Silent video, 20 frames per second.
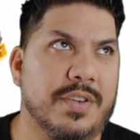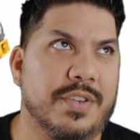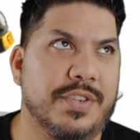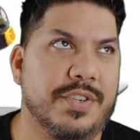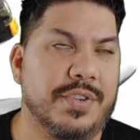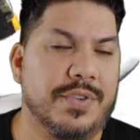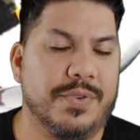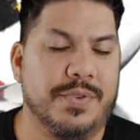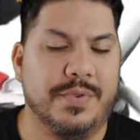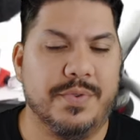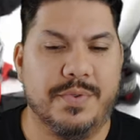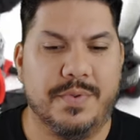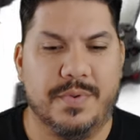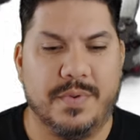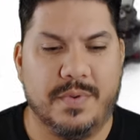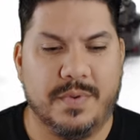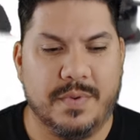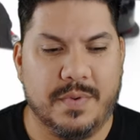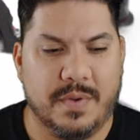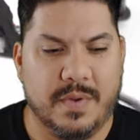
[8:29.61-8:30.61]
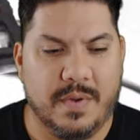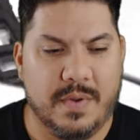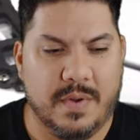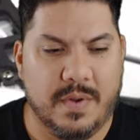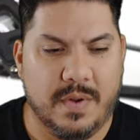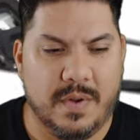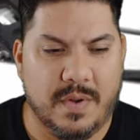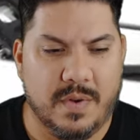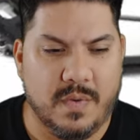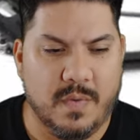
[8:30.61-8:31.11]
to
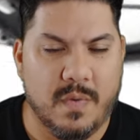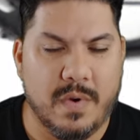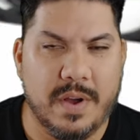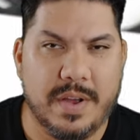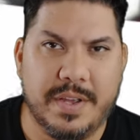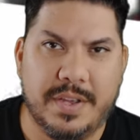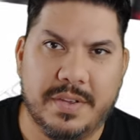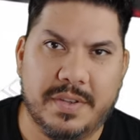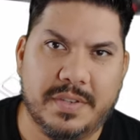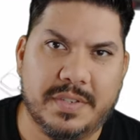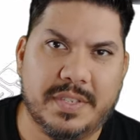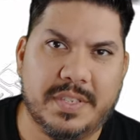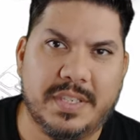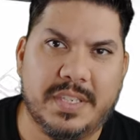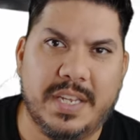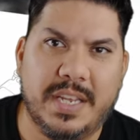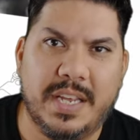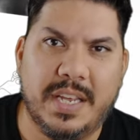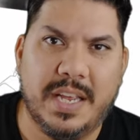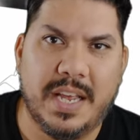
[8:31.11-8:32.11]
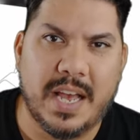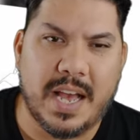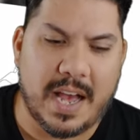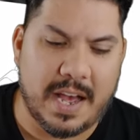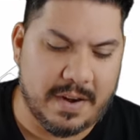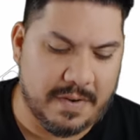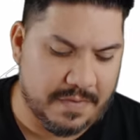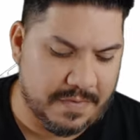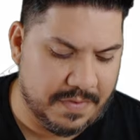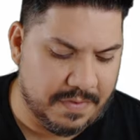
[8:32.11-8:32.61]
what you see
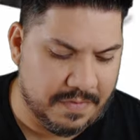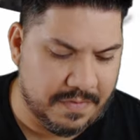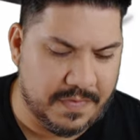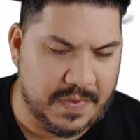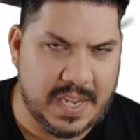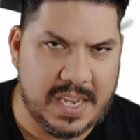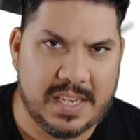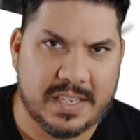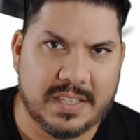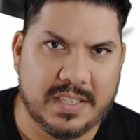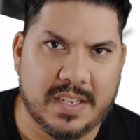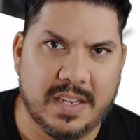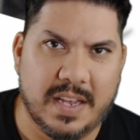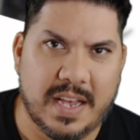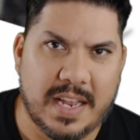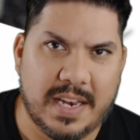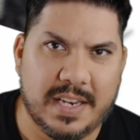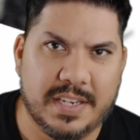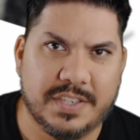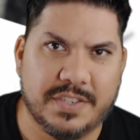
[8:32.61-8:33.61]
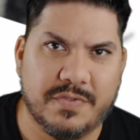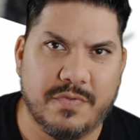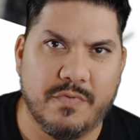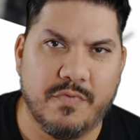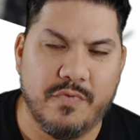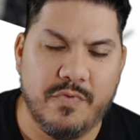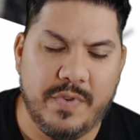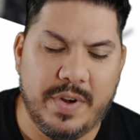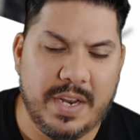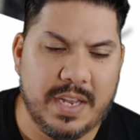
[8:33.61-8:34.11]
out of the Vista, and it's
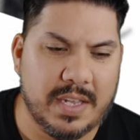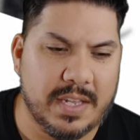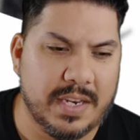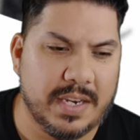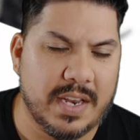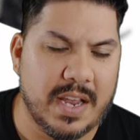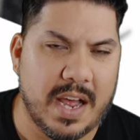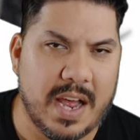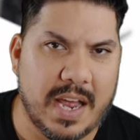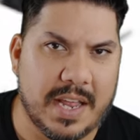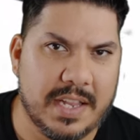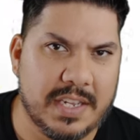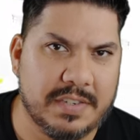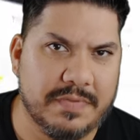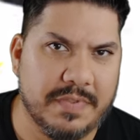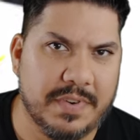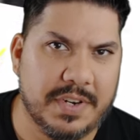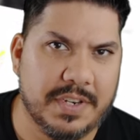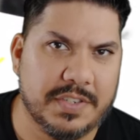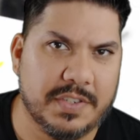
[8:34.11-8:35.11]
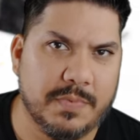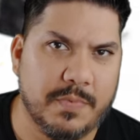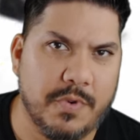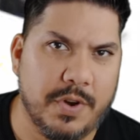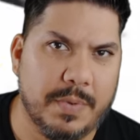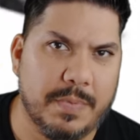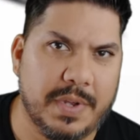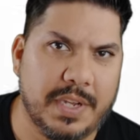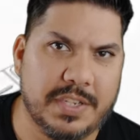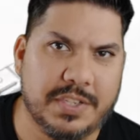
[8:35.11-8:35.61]
really not. And that's very
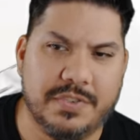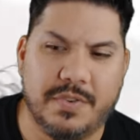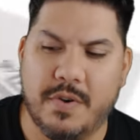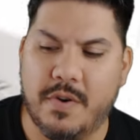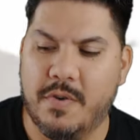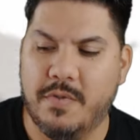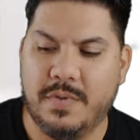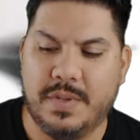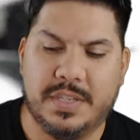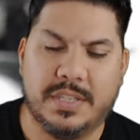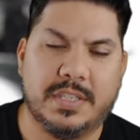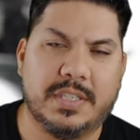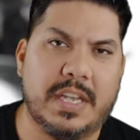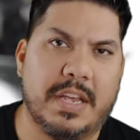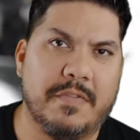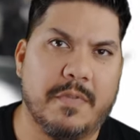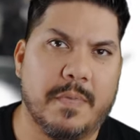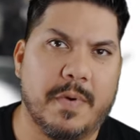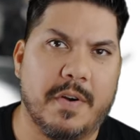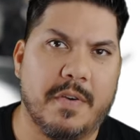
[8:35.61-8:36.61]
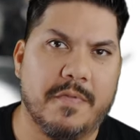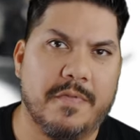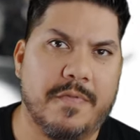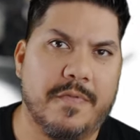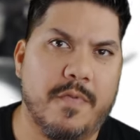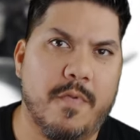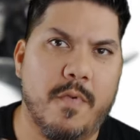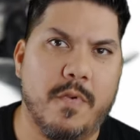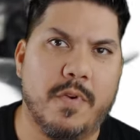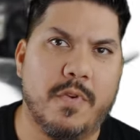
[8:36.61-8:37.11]
disappointing because you only save about
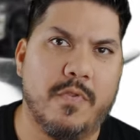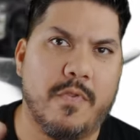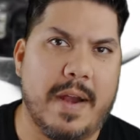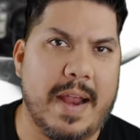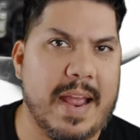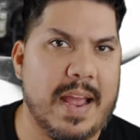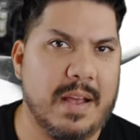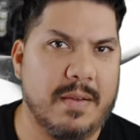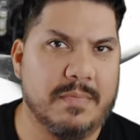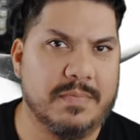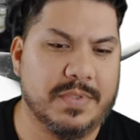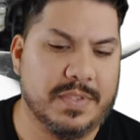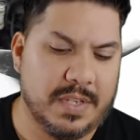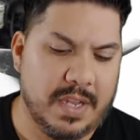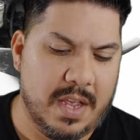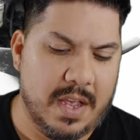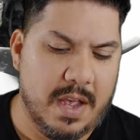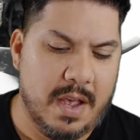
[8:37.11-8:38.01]
4 grams